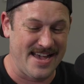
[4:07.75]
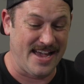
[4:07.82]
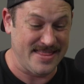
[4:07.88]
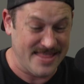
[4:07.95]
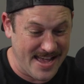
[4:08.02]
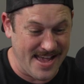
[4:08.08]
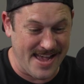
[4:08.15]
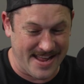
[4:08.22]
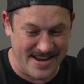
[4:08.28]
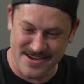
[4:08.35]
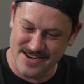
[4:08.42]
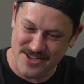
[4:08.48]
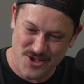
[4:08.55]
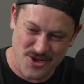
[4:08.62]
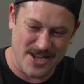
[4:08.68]
and
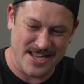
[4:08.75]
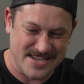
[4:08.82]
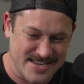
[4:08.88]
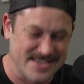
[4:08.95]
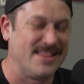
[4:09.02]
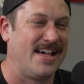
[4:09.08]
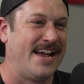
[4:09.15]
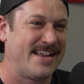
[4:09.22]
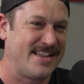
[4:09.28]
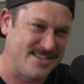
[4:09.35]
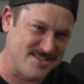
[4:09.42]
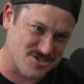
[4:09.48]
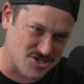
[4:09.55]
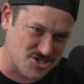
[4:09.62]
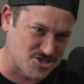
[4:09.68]
then you get to like
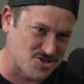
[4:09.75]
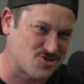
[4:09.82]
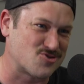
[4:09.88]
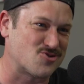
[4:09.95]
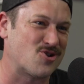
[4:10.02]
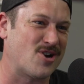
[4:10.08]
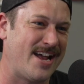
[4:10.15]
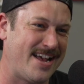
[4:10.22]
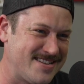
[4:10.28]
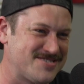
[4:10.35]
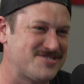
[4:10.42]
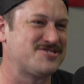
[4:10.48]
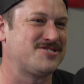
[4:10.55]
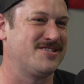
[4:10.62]
stretch